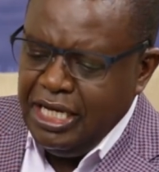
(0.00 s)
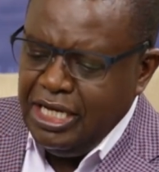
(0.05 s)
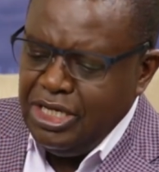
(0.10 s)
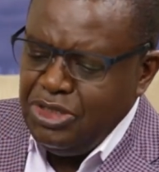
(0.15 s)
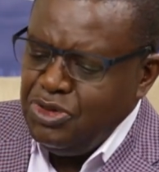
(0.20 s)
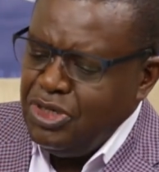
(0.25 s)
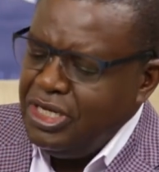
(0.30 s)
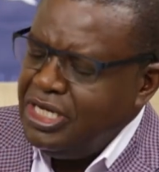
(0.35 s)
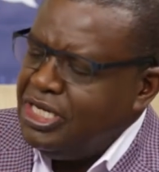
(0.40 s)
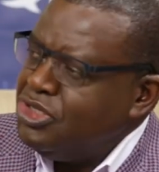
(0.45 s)

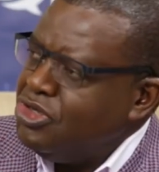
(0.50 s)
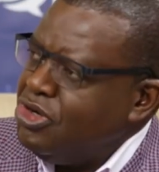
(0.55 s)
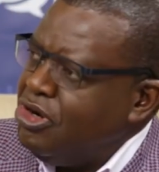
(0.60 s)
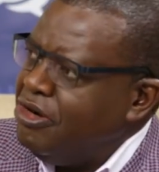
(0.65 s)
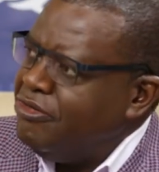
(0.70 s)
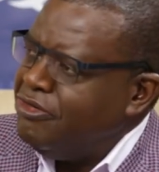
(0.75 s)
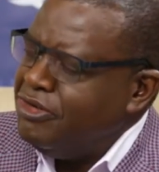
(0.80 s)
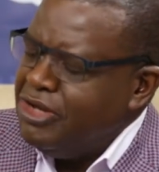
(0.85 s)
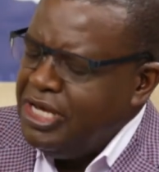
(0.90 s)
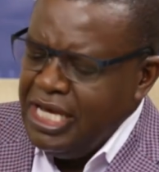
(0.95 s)
in
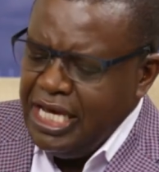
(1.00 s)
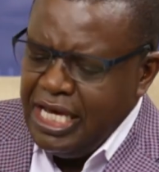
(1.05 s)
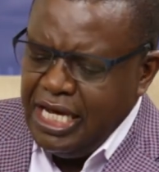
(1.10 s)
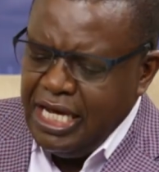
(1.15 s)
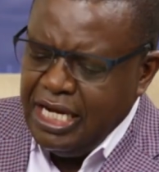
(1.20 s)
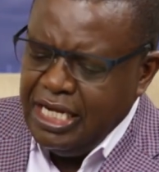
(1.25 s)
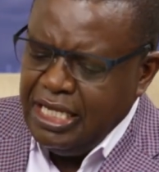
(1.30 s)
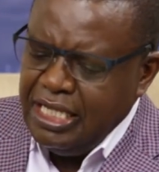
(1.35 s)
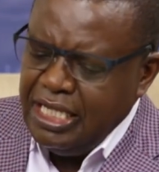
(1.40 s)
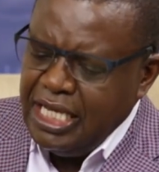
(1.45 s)
2012
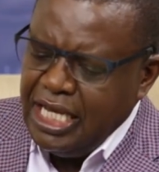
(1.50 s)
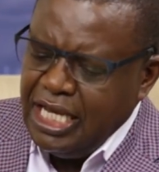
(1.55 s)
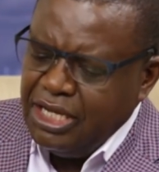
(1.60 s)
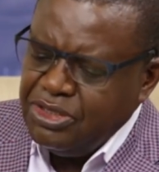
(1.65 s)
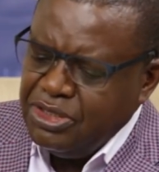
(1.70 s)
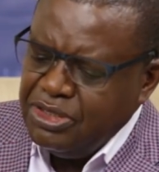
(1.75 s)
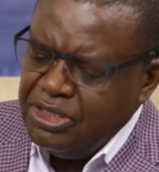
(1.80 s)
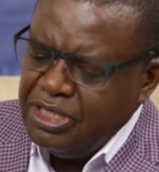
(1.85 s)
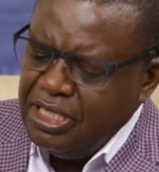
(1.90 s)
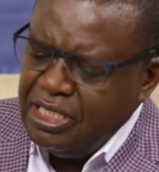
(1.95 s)
and the
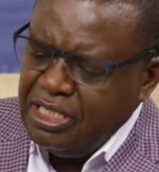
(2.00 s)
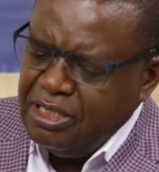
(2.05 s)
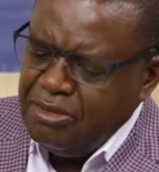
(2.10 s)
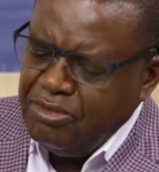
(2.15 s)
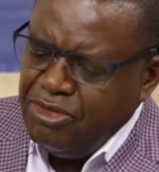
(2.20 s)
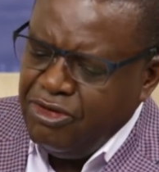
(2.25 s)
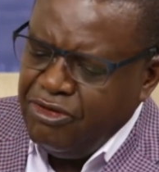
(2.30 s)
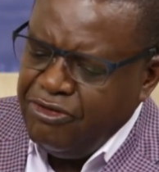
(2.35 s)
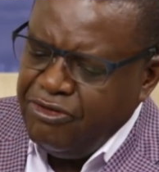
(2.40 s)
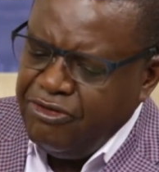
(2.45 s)

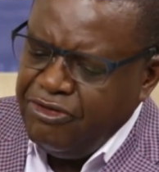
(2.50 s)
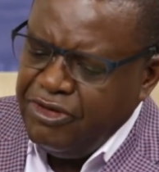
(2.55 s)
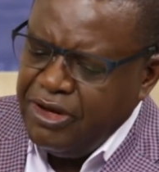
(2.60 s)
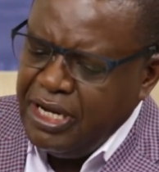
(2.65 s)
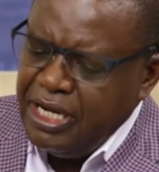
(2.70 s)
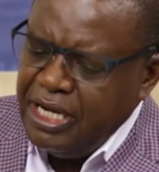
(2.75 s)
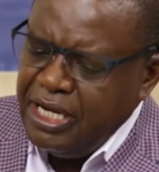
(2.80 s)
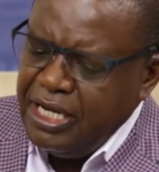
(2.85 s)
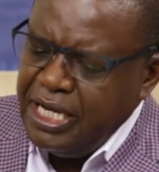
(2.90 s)
exorcism of uh,